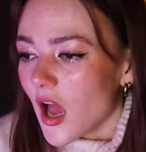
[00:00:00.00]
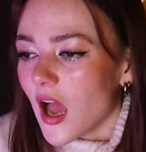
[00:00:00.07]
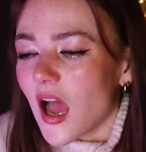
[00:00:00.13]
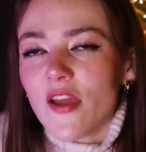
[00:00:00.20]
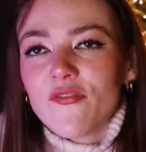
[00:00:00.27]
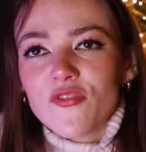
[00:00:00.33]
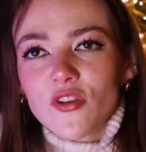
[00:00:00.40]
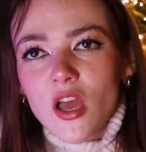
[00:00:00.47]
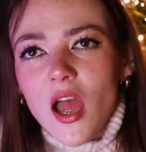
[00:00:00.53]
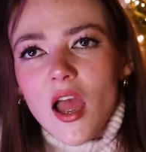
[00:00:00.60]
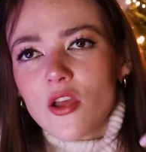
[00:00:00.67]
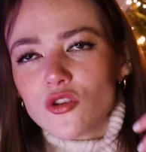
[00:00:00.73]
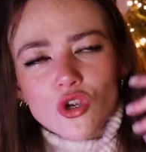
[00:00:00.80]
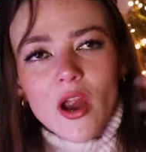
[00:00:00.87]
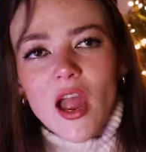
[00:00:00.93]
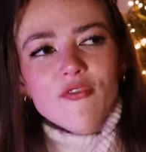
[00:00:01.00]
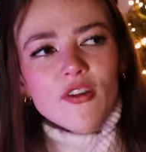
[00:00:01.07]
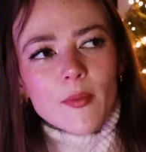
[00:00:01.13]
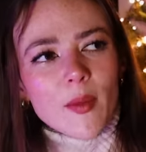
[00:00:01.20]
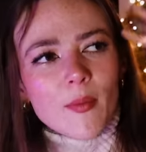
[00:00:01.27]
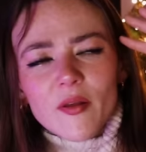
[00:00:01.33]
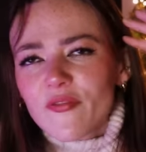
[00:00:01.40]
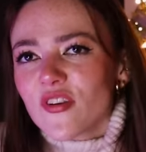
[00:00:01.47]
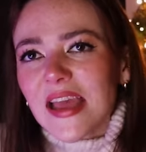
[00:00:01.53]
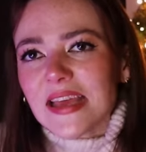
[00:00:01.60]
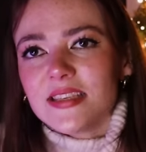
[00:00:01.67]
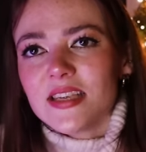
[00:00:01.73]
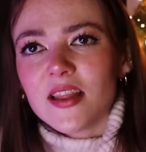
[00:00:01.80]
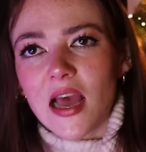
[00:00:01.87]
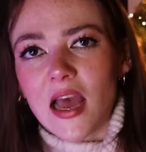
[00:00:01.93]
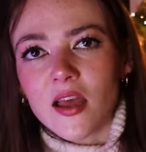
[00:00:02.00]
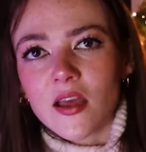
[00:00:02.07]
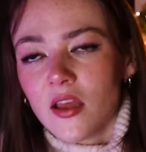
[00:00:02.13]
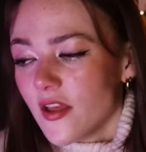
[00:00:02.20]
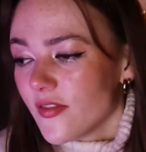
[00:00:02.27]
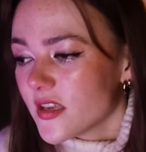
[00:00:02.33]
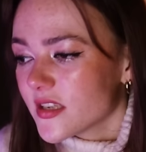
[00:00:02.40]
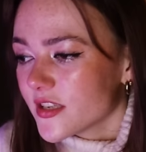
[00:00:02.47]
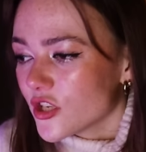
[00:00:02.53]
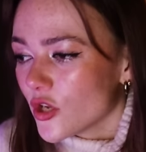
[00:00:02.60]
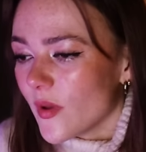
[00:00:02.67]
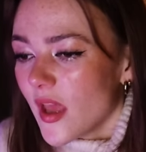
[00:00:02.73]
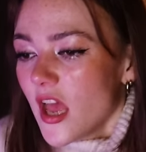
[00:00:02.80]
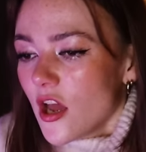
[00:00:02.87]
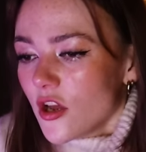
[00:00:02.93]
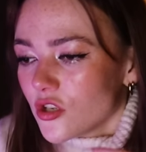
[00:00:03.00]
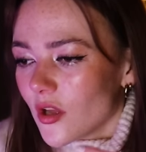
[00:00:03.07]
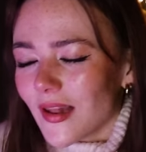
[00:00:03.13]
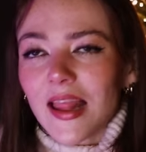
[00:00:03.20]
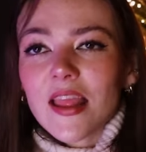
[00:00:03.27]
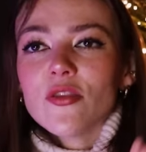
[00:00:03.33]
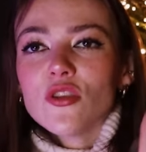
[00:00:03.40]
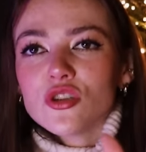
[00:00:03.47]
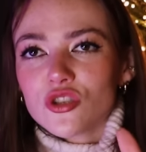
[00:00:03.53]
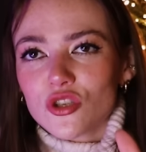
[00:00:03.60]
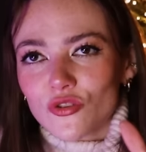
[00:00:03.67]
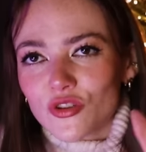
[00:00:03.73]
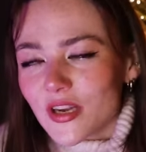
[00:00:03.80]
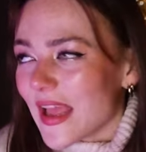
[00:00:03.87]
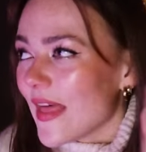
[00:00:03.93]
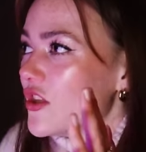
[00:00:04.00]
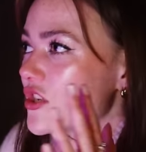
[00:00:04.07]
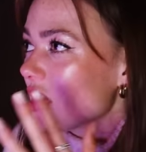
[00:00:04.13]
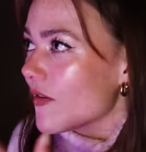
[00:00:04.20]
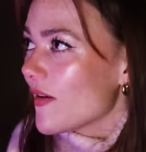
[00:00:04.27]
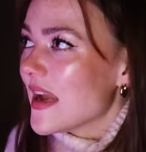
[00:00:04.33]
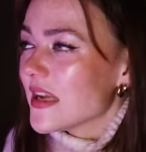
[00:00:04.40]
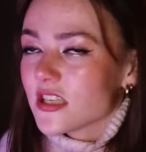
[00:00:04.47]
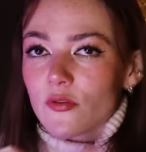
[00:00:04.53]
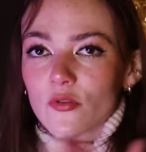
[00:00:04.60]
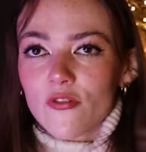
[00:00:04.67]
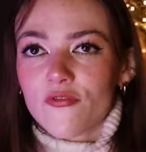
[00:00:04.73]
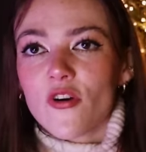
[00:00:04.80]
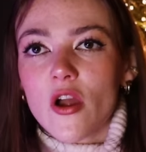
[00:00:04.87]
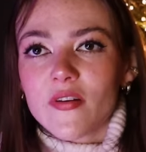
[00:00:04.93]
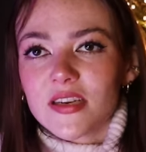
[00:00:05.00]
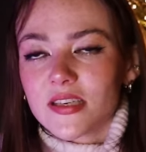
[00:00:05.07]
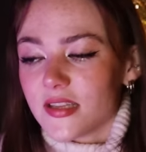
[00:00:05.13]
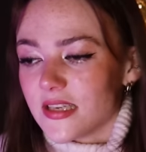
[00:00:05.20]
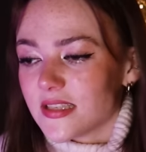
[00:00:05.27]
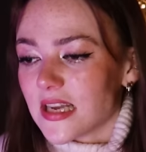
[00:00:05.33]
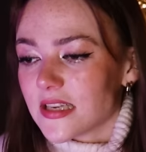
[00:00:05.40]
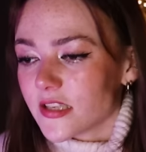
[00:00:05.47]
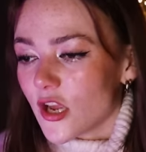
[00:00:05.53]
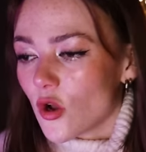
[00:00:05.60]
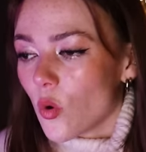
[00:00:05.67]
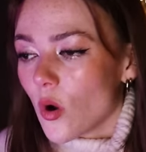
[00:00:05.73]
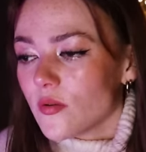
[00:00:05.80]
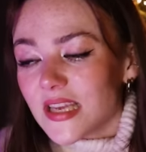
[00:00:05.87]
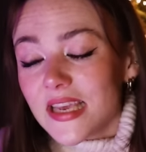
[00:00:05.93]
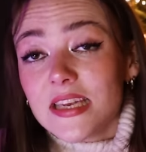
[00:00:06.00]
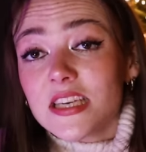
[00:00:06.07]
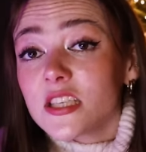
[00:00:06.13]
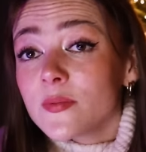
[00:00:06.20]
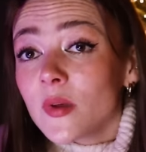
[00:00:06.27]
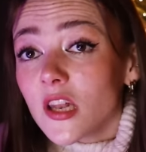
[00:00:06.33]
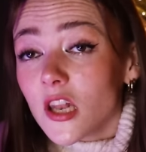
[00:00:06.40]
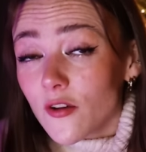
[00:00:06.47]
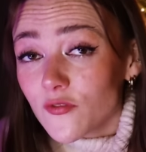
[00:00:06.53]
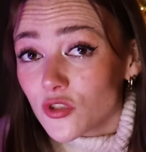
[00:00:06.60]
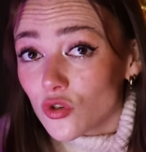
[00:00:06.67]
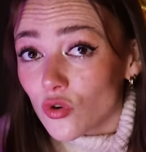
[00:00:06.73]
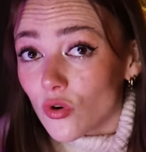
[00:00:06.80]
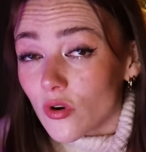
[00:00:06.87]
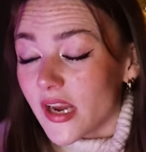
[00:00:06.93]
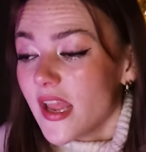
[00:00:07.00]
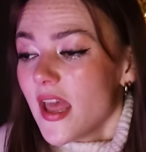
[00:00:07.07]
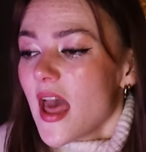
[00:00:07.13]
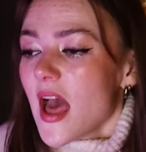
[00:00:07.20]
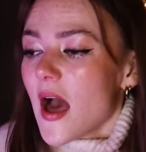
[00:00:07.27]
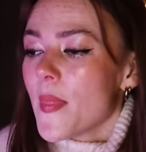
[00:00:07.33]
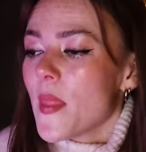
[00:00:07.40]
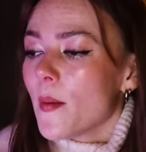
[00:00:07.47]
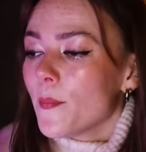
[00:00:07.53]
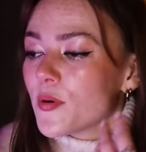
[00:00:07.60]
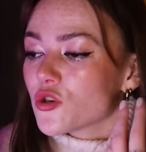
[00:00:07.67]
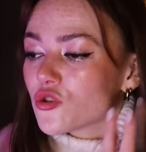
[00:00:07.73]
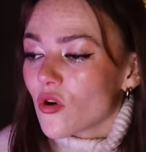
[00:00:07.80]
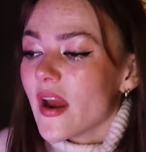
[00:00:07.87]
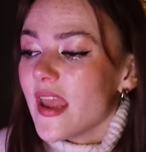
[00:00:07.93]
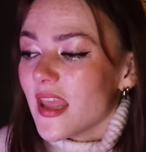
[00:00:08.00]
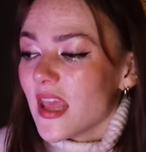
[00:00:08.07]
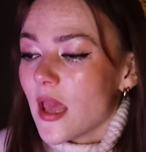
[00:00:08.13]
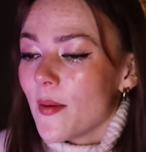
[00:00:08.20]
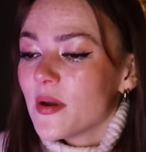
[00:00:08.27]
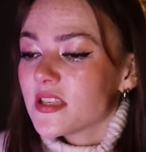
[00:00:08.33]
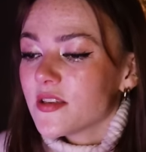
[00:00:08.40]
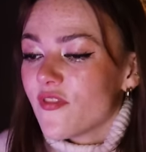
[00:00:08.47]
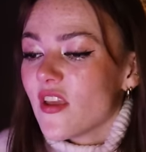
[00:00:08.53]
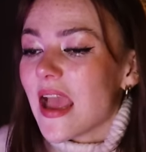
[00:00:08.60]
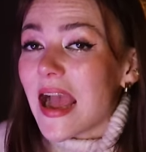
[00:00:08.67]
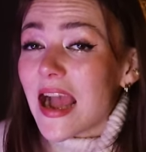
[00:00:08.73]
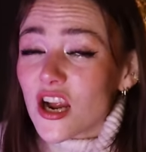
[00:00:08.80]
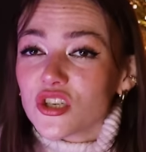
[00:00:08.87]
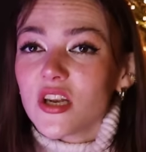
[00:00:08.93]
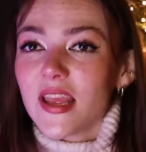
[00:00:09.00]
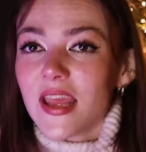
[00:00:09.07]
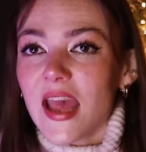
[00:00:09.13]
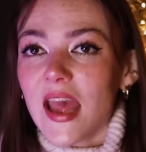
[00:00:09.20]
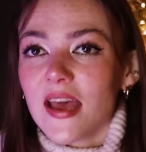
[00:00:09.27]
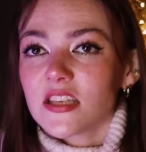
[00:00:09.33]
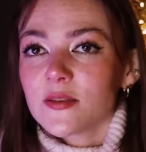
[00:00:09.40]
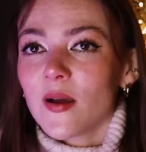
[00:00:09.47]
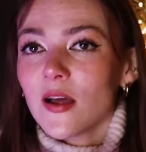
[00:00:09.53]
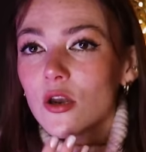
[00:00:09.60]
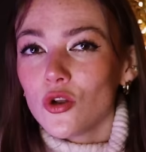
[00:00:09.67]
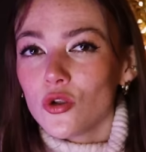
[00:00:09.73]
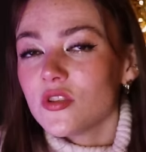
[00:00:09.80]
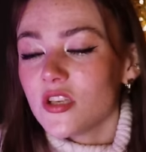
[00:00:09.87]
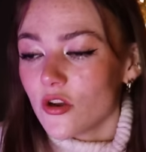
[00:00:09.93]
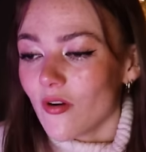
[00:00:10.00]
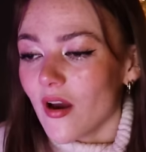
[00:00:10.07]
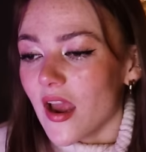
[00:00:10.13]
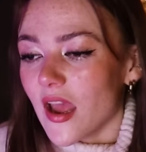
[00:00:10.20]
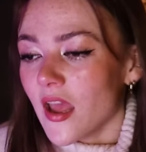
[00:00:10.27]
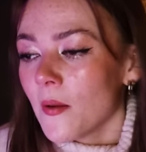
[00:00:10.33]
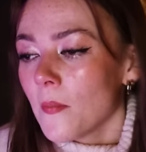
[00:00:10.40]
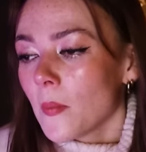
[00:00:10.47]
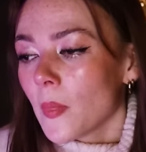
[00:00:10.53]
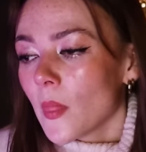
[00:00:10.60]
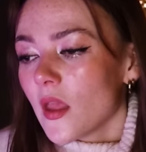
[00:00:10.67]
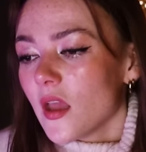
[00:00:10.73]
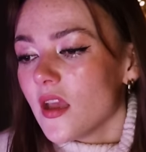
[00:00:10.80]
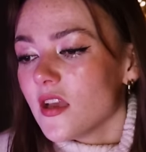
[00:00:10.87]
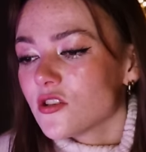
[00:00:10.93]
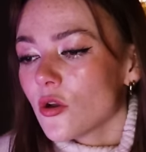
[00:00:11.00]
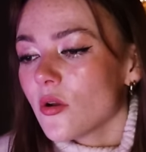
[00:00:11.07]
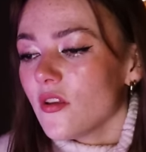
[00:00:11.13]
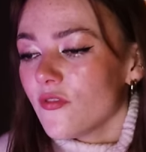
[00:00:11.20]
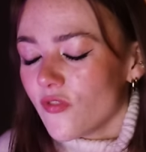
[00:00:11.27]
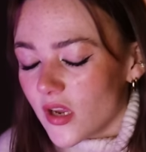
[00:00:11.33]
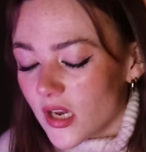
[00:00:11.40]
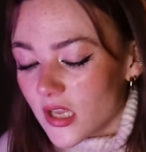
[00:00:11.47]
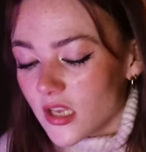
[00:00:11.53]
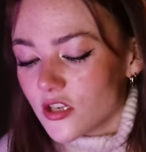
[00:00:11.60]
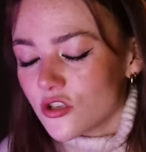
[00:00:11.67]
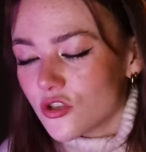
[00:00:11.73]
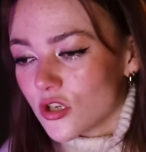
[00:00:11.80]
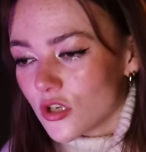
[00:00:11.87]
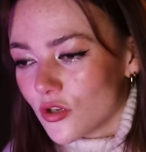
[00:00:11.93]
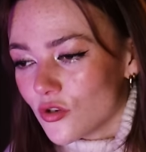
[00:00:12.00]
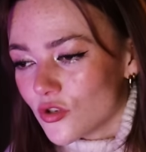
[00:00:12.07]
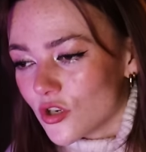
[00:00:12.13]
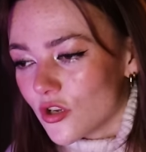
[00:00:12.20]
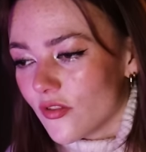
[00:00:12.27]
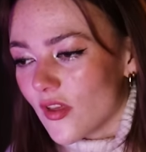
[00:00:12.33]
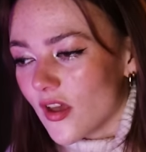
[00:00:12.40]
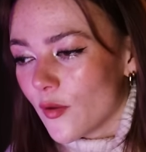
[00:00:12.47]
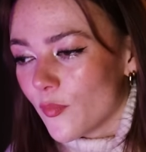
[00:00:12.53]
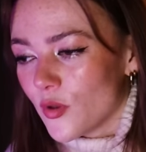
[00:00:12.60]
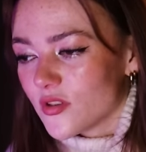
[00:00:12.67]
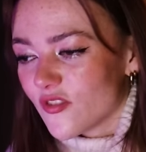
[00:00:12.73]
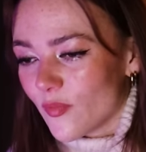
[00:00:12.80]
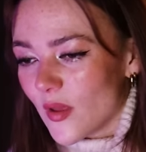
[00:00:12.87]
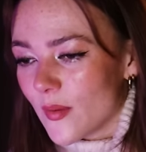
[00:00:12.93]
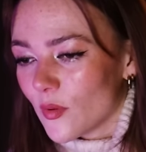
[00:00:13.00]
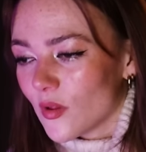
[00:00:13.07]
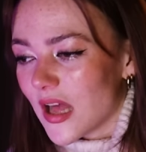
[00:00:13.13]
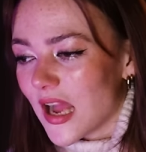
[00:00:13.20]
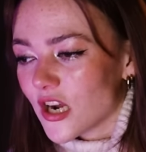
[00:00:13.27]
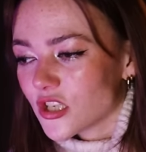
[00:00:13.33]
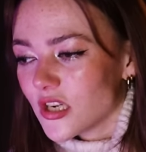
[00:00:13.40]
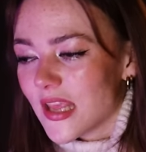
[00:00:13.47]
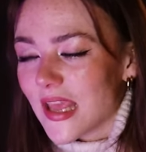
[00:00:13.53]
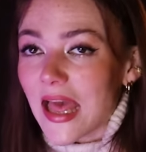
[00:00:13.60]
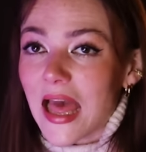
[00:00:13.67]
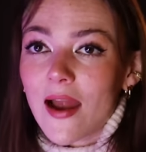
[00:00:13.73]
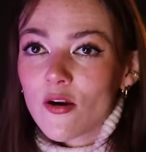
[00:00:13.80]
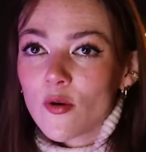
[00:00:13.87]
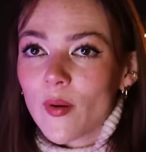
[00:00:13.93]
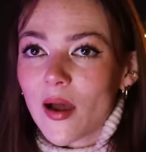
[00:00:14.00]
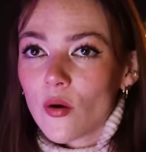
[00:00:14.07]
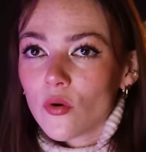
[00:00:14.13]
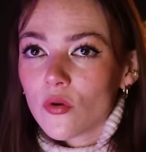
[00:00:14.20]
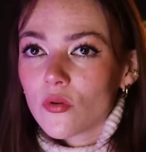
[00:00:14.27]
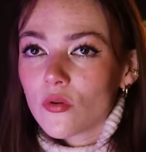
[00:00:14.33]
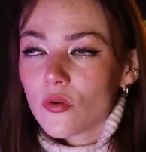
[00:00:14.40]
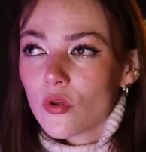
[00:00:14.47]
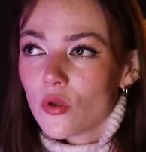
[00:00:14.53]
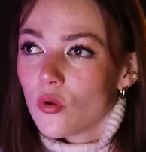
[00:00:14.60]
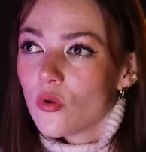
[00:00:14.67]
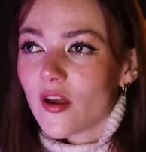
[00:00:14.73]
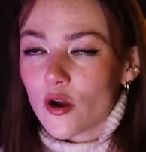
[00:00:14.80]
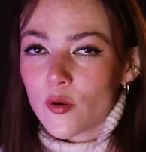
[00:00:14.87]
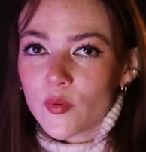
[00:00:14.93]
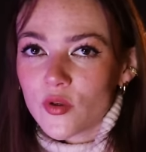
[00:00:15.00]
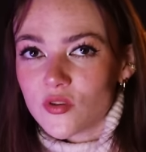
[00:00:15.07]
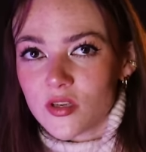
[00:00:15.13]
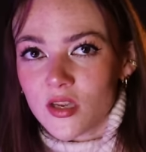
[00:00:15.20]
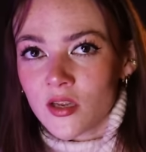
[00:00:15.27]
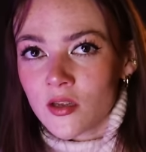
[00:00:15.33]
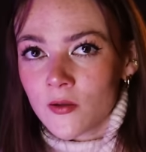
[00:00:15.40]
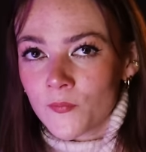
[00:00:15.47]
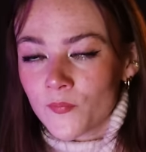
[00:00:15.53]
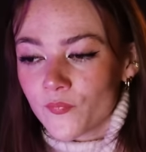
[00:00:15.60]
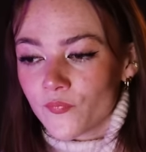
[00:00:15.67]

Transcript: I feel like people are forgetting that. This is who he, like, the director referring to this as a, quote, intimate love story, and then portraying him as if he actually cares about Lucy Gray, is only feeding into the delusion that abusive people actually care about who they're abusing,